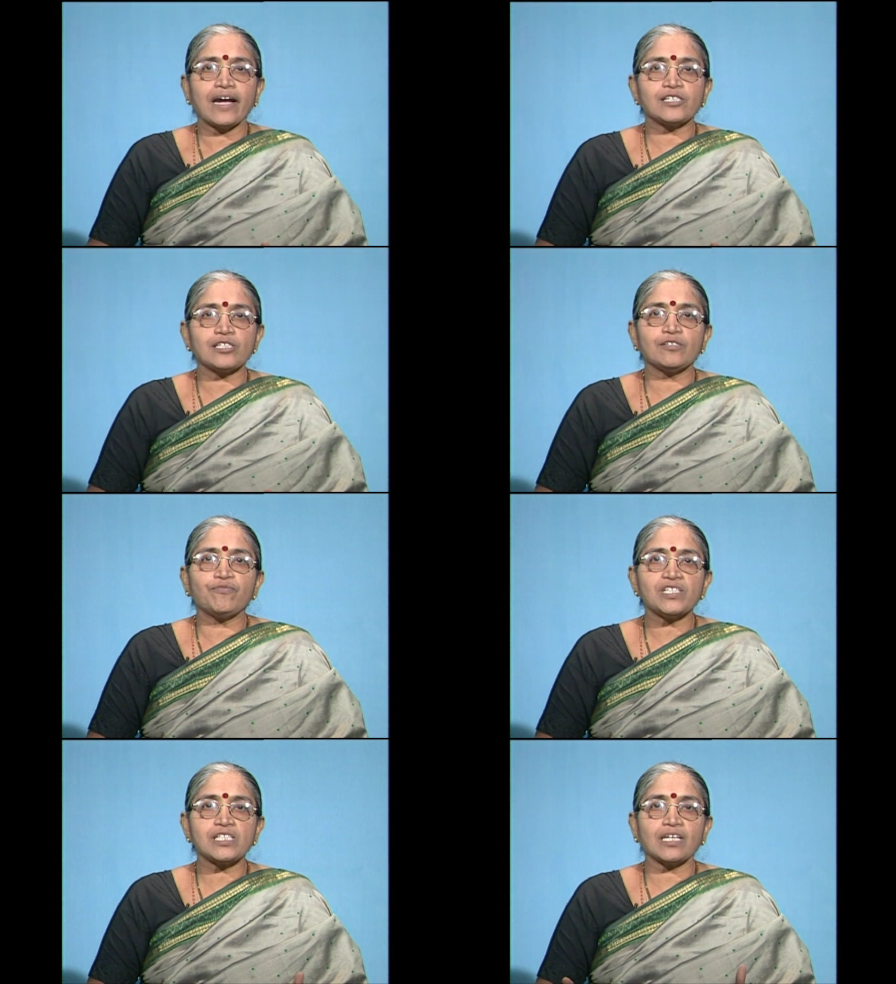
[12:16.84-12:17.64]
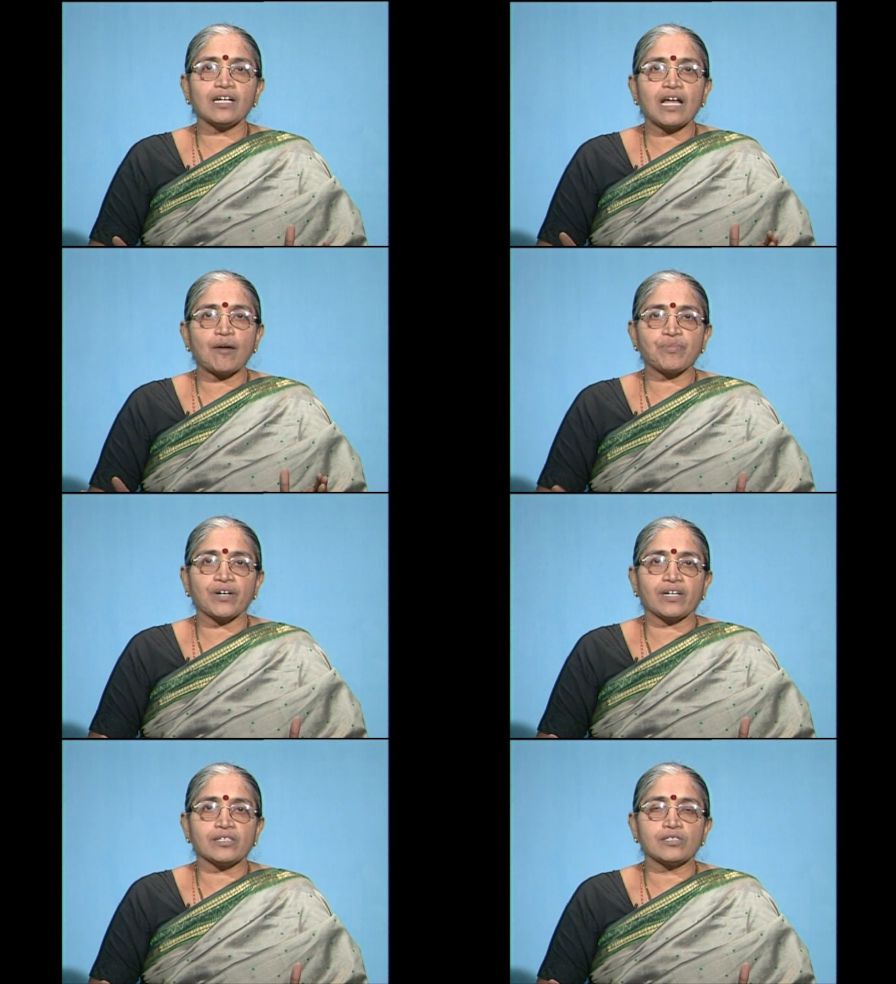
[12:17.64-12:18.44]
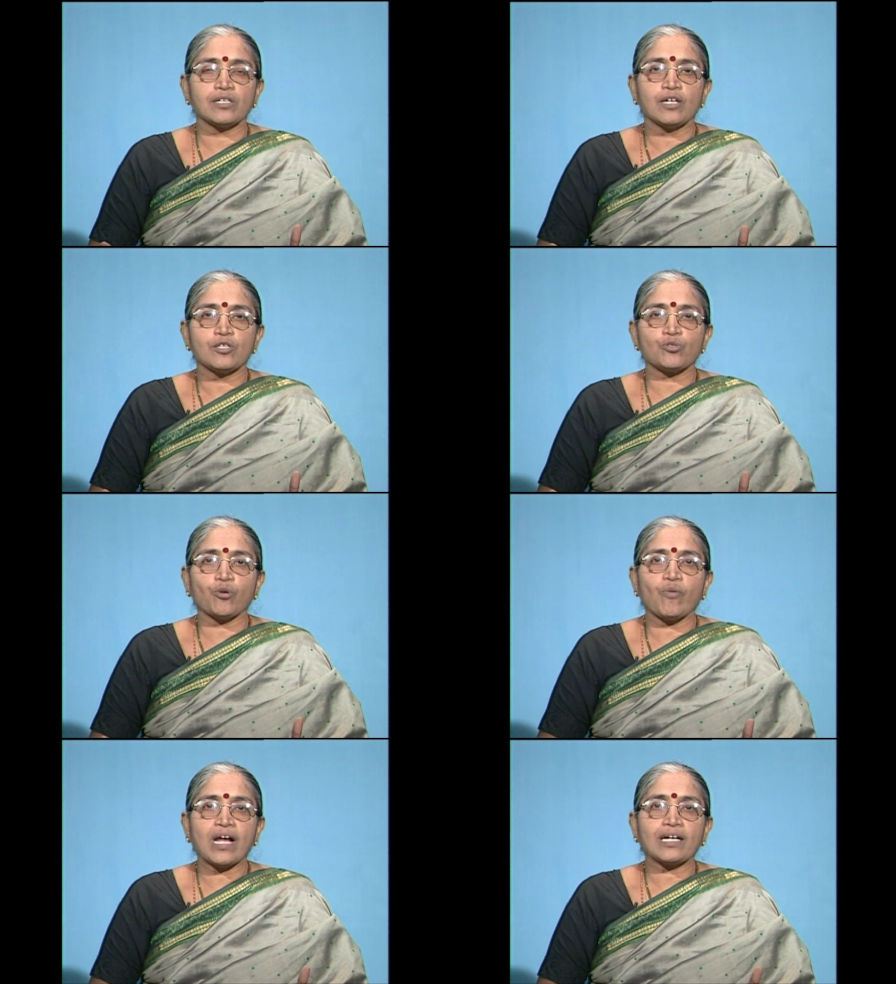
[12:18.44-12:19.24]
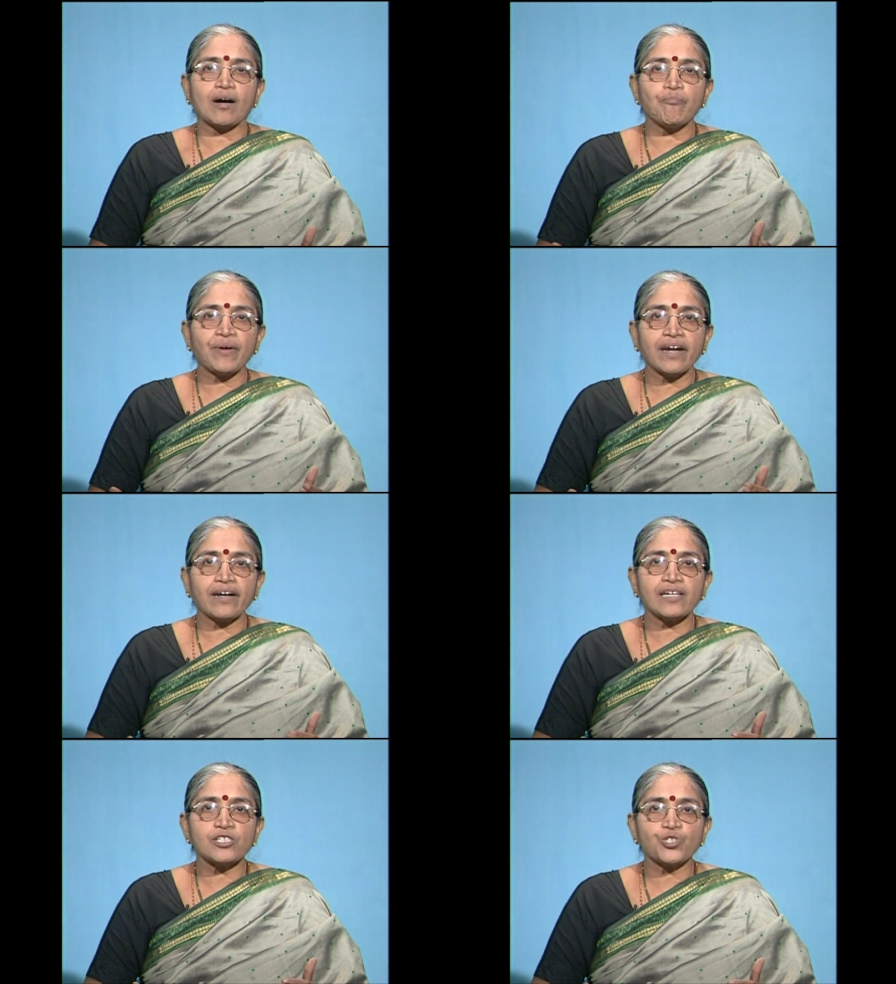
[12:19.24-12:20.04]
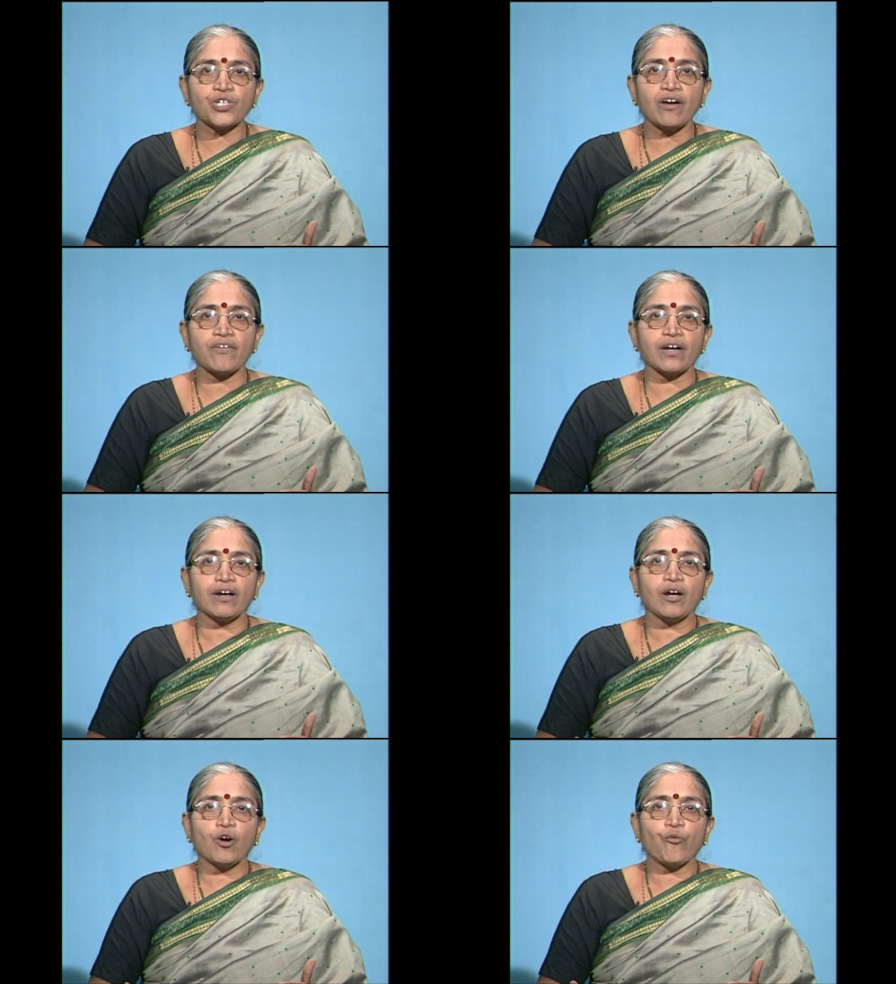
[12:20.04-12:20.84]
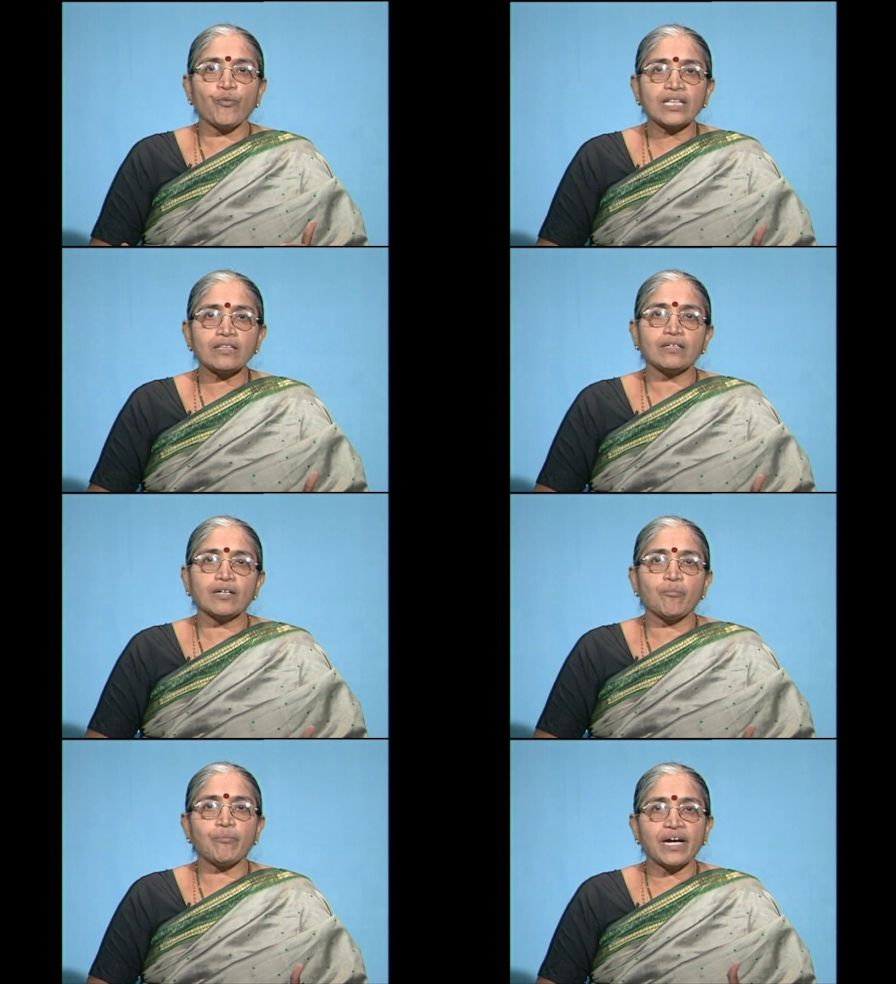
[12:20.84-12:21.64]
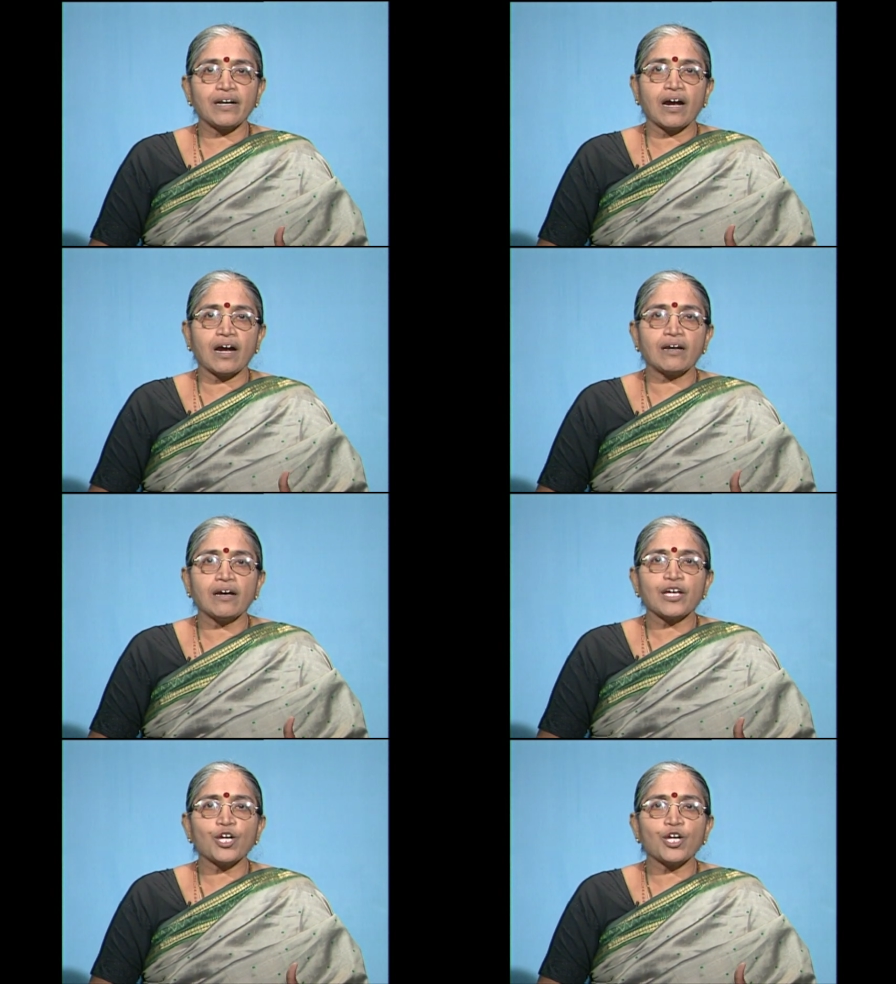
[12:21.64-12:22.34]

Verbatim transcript: It is the physical appearance. So, while comparing his children with Bernard,